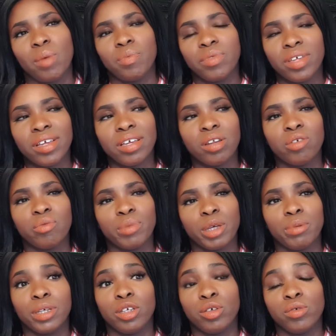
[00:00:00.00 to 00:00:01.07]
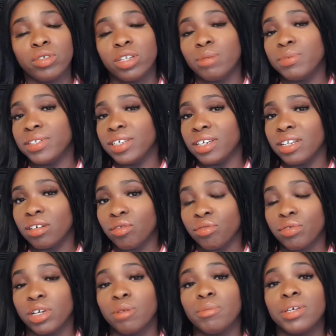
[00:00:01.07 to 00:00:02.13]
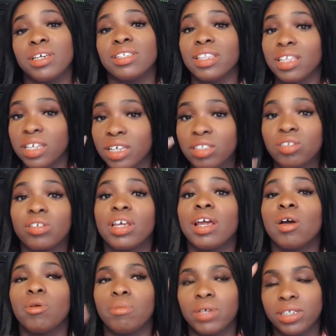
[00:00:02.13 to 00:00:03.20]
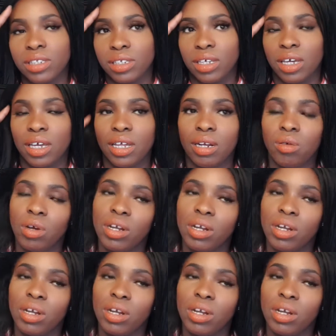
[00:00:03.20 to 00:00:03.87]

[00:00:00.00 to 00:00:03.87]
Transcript: I'm thinking of maybe using a particular cream because I think it's going to help my skin.